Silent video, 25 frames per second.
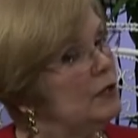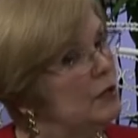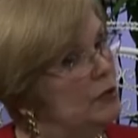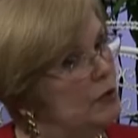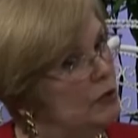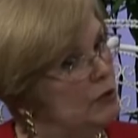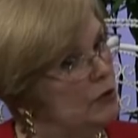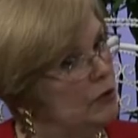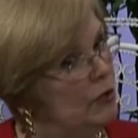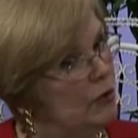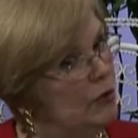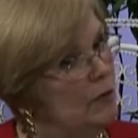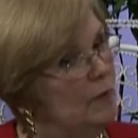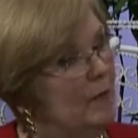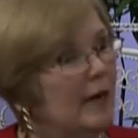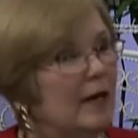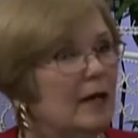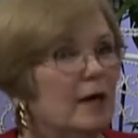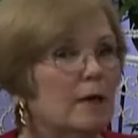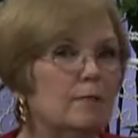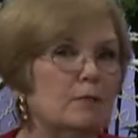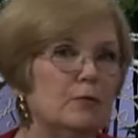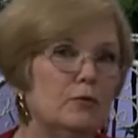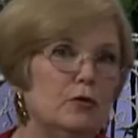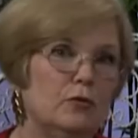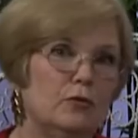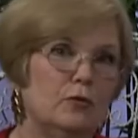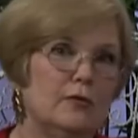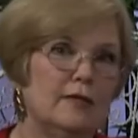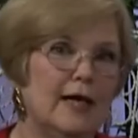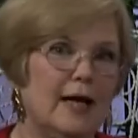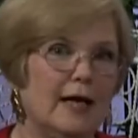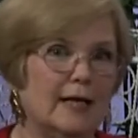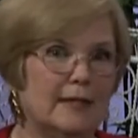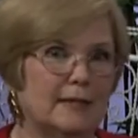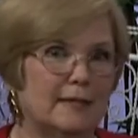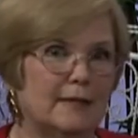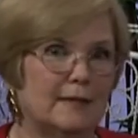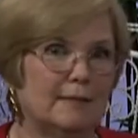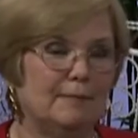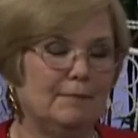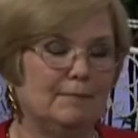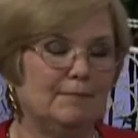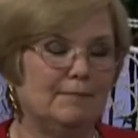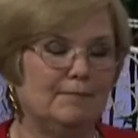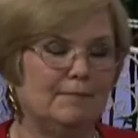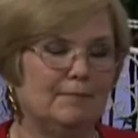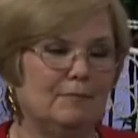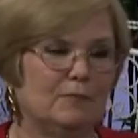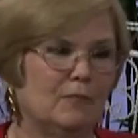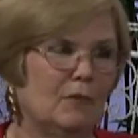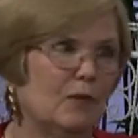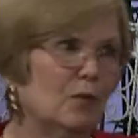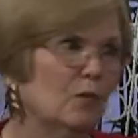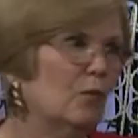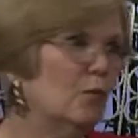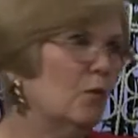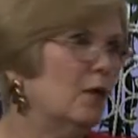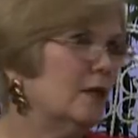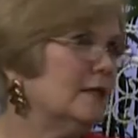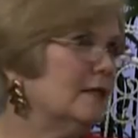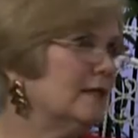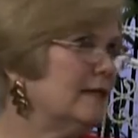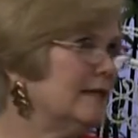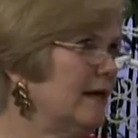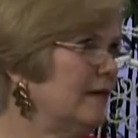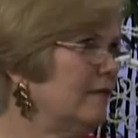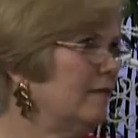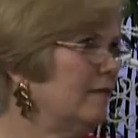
So make up 2 sets. 1 set